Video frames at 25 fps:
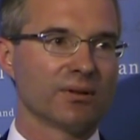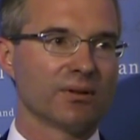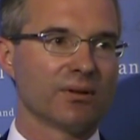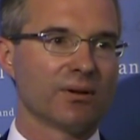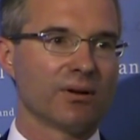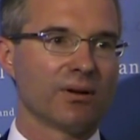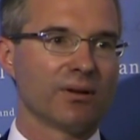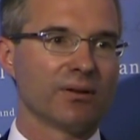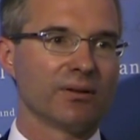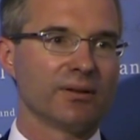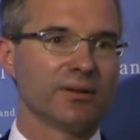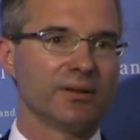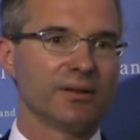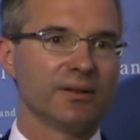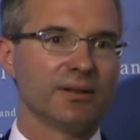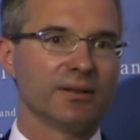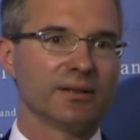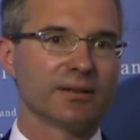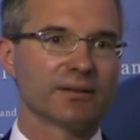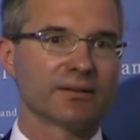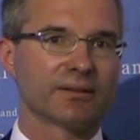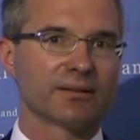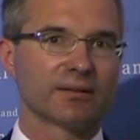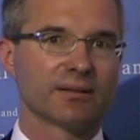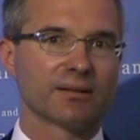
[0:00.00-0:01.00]
on
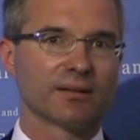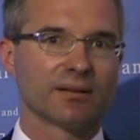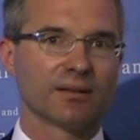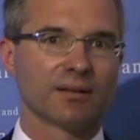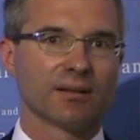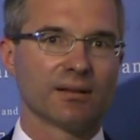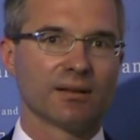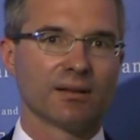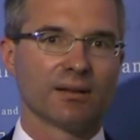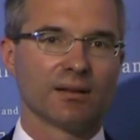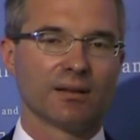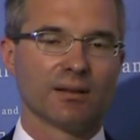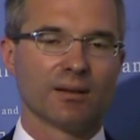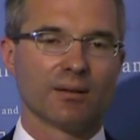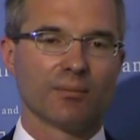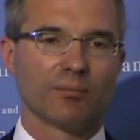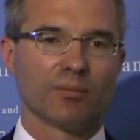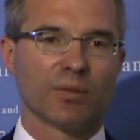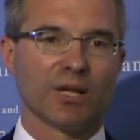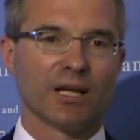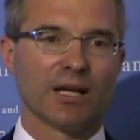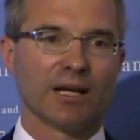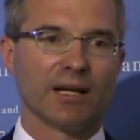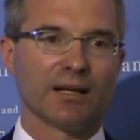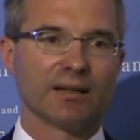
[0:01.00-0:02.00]
these
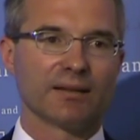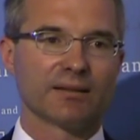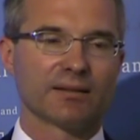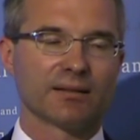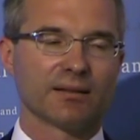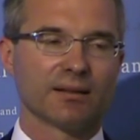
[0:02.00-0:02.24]
plans?